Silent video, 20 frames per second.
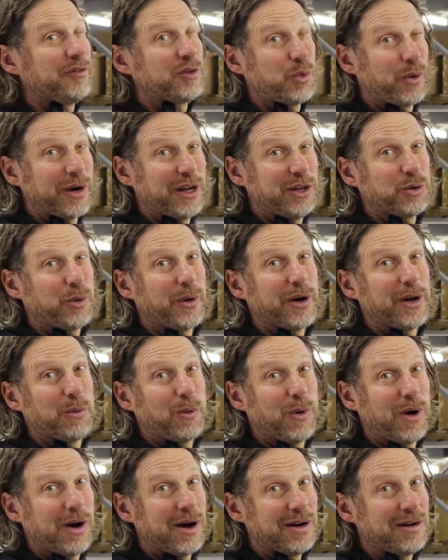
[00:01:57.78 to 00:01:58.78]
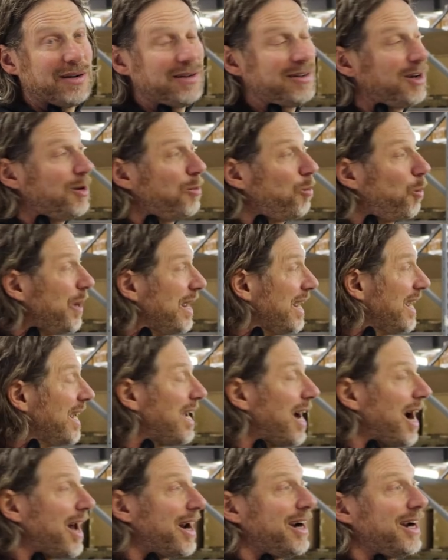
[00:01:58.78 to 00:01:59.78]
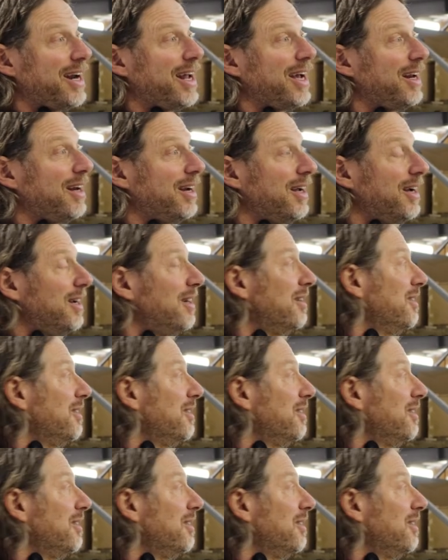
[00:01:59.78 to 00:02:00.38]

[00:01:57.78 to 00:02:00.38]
of 2021, we gutted it.